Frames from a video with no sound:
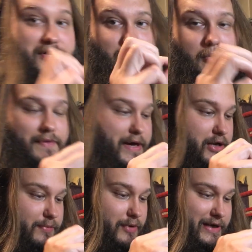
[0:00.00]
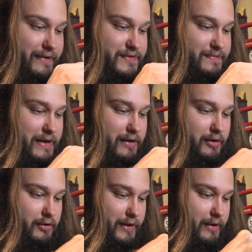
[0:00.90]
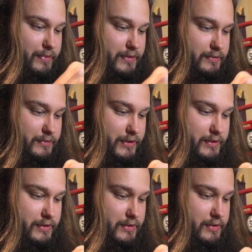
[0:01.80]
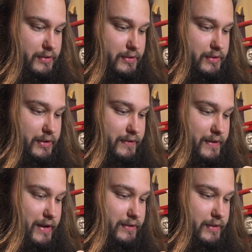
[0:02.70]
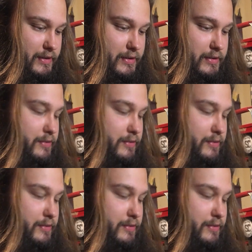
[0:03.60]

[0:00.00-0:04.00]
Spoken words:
roll that up like it was a Mylar wrap, but get that in there.